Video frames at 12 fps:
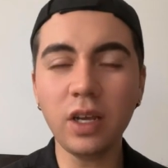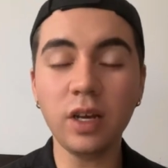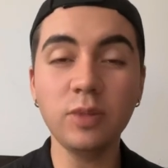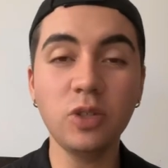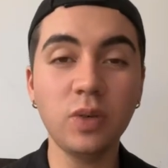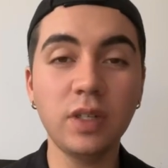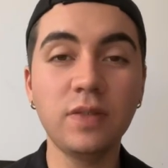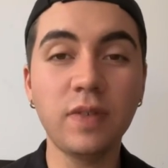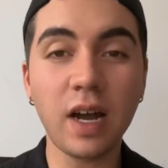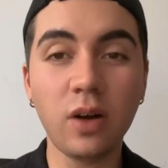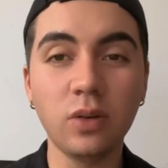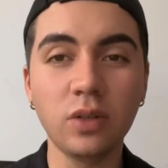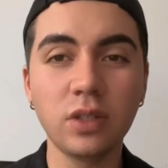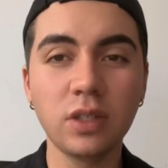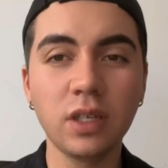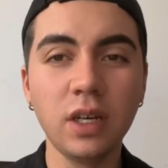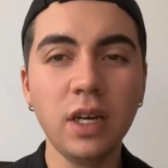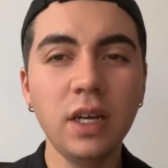comes to its
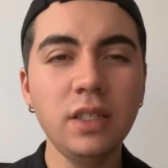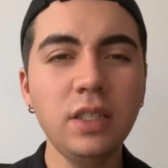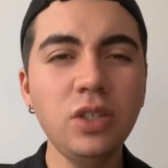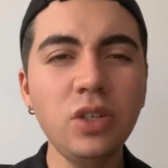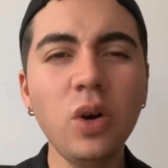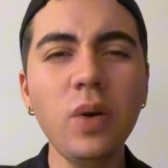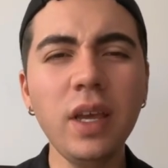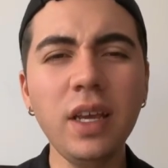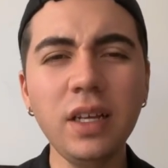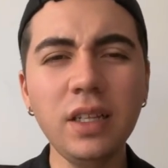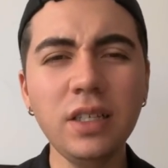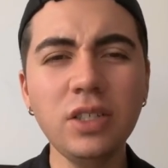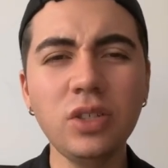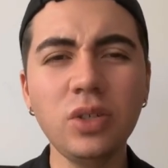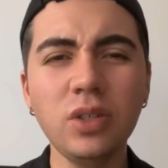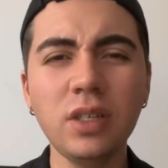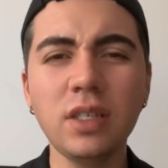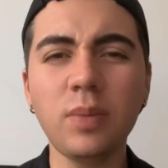vowels. Did you know English
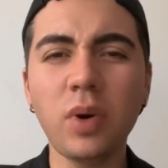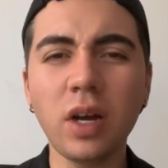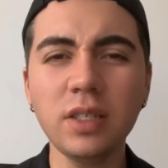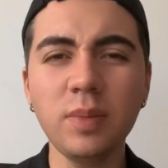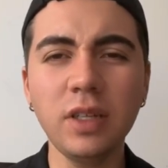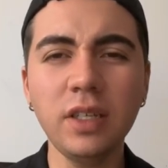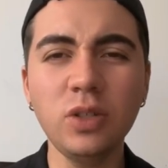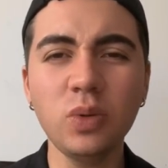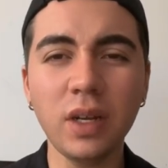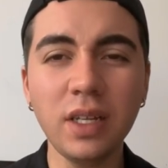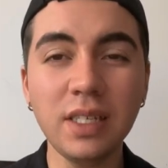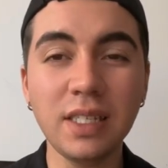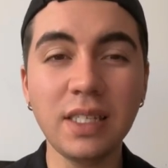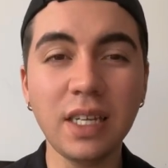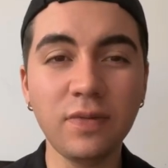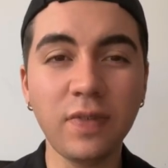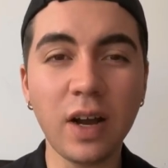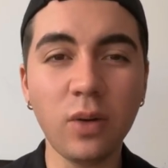uses approximately 20
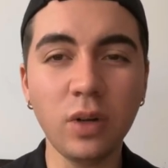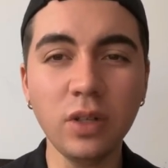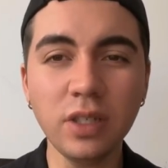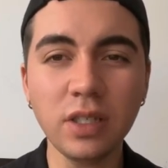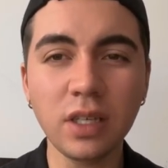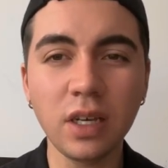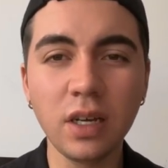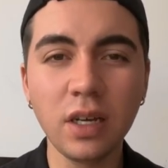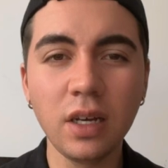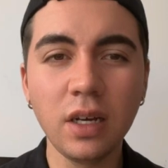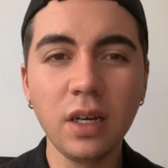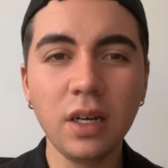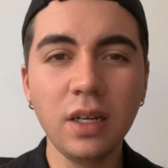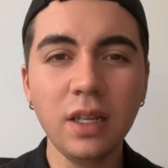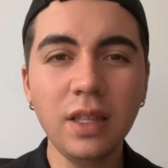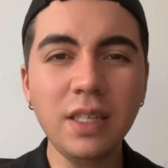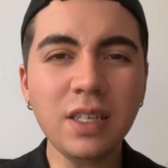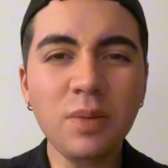distinct vowels?
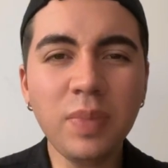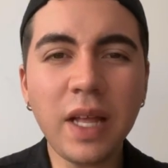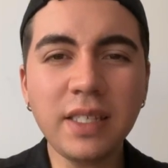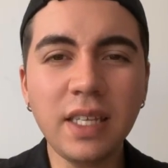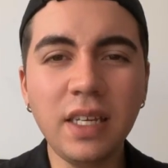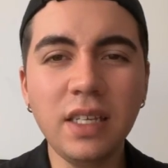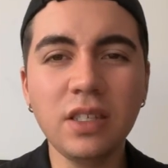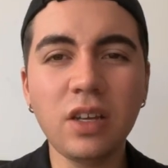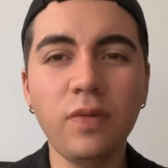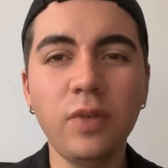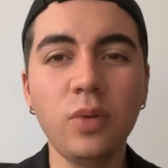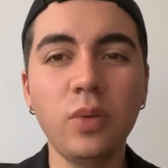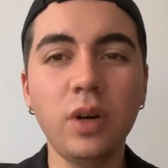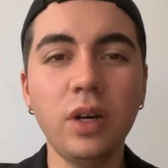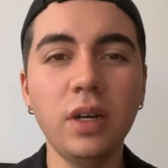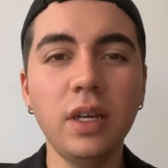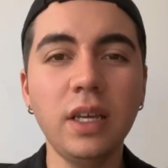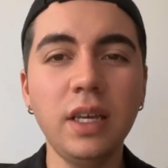This complexity is often
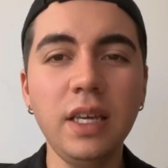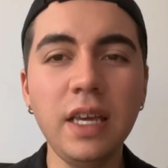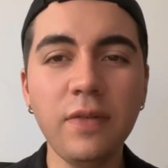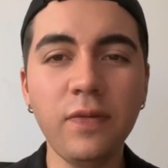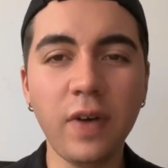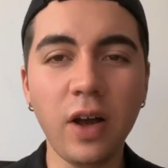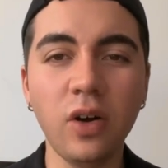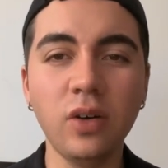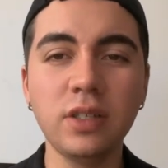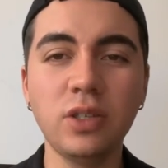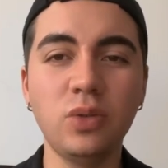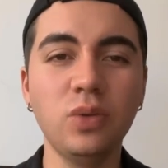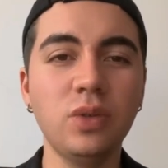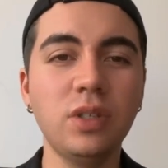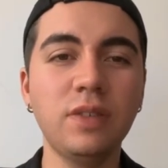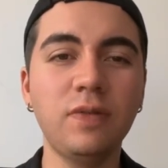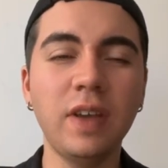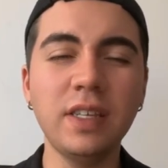where EFL
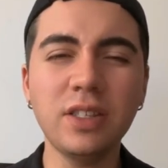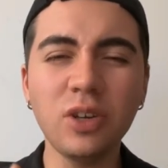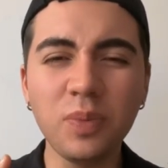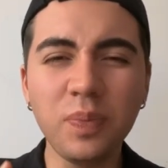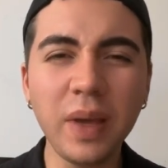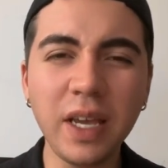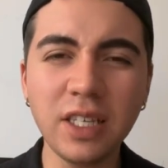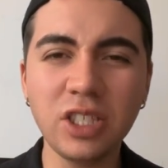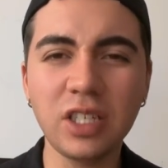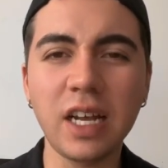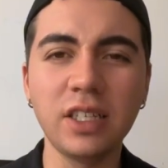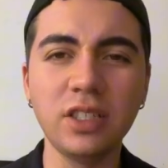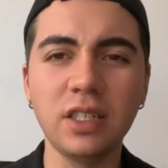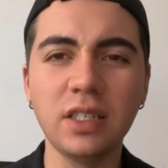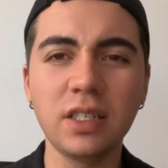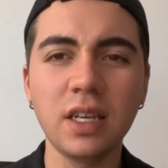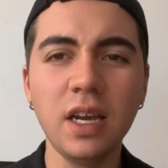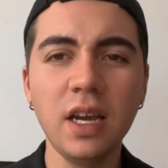students face their biggest
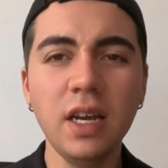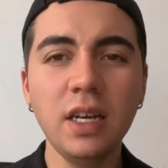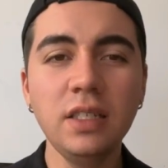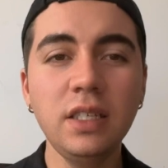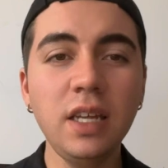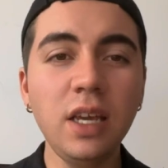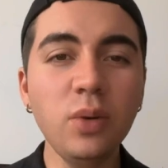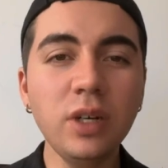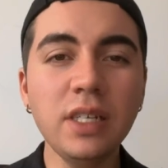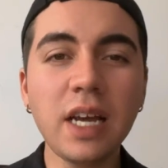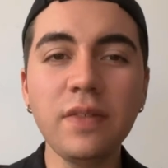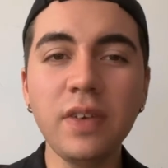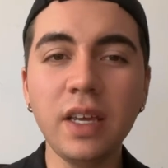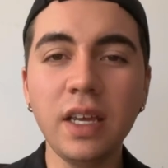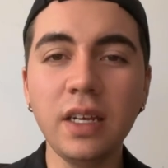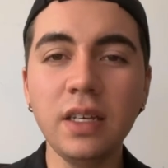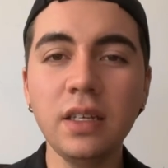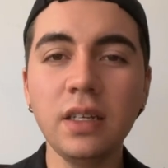challenges. Today we're diving
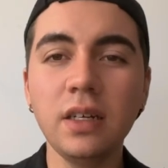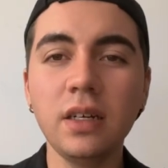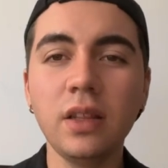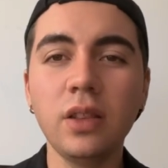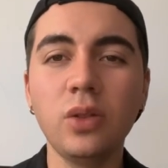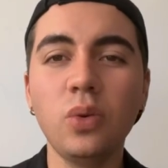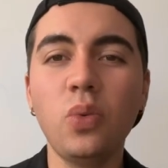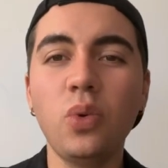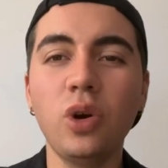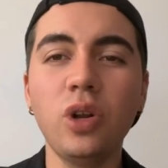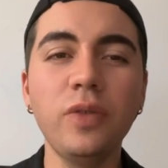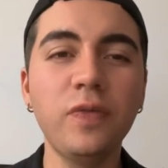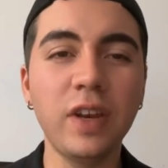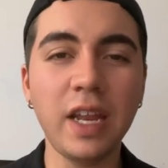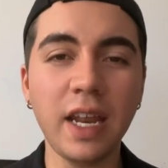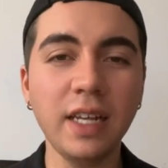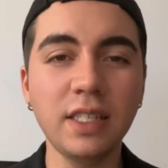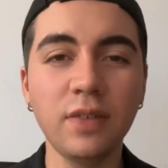in the world of
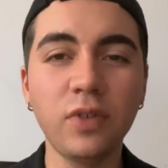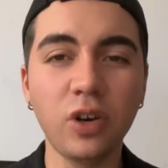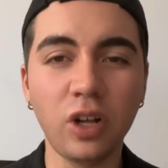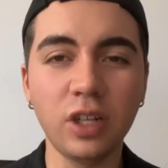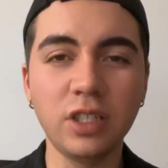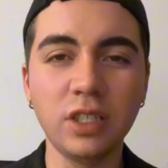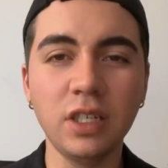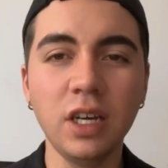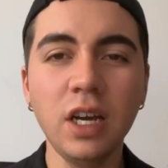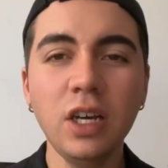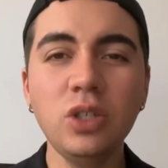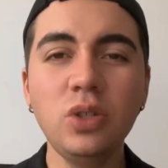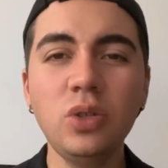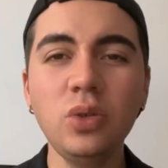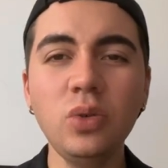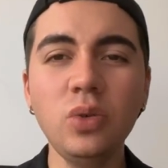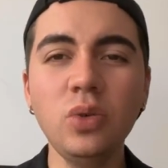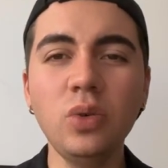phonetics and phonology
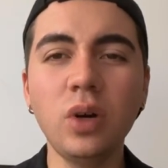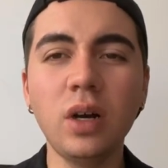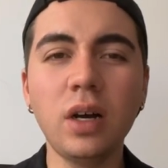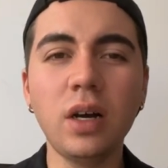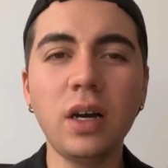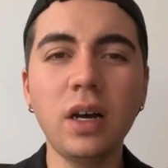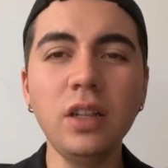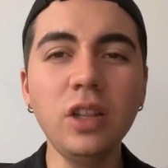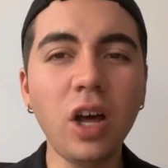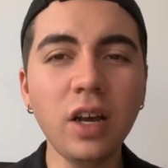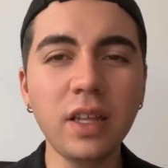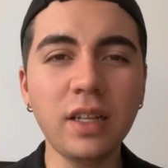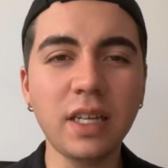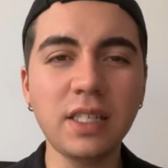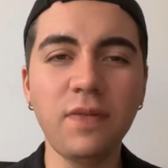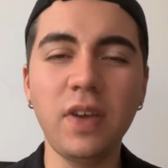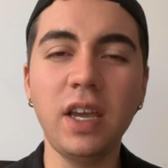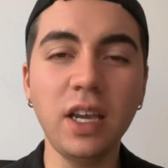to unlock the
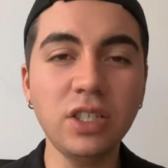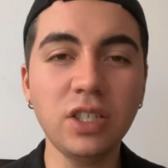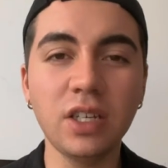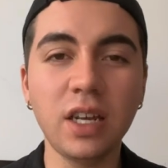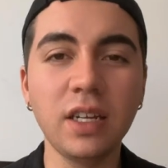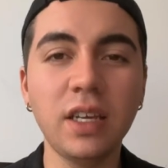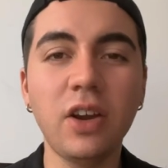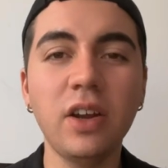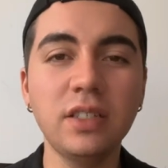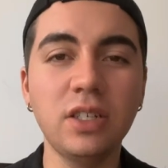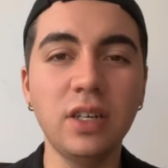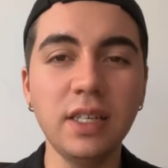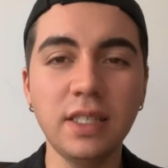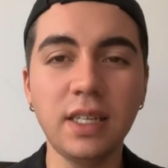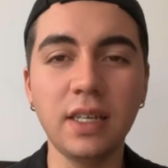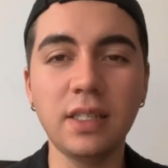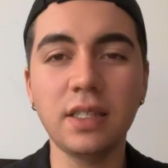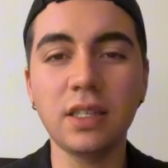classification and
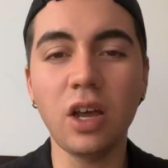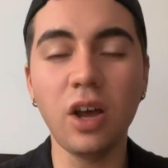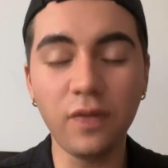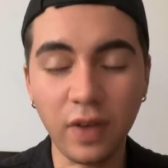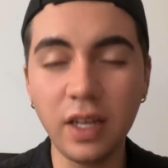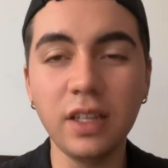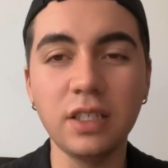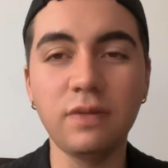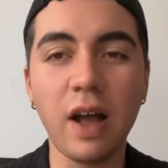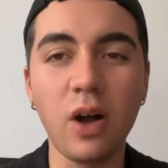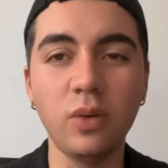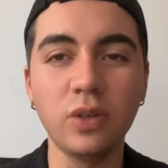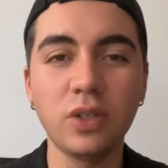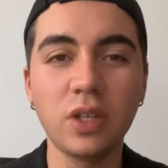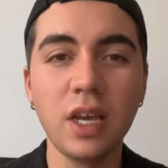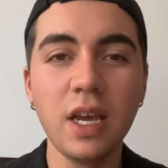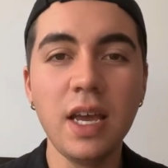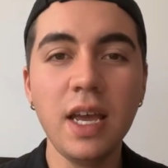characteristics of English vowels
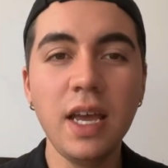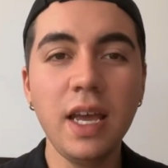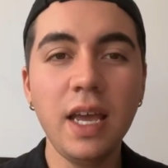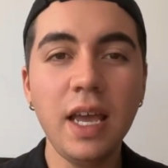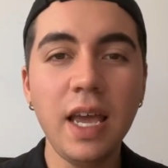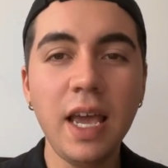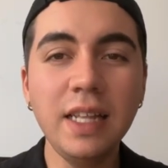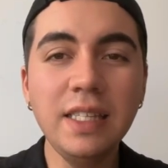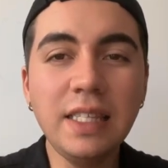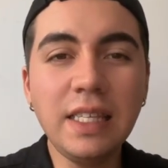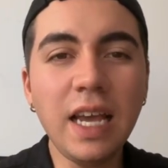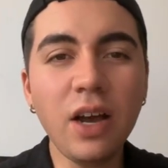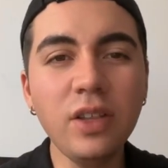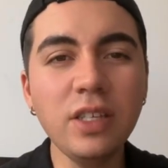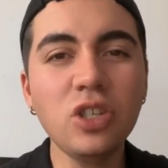and see how this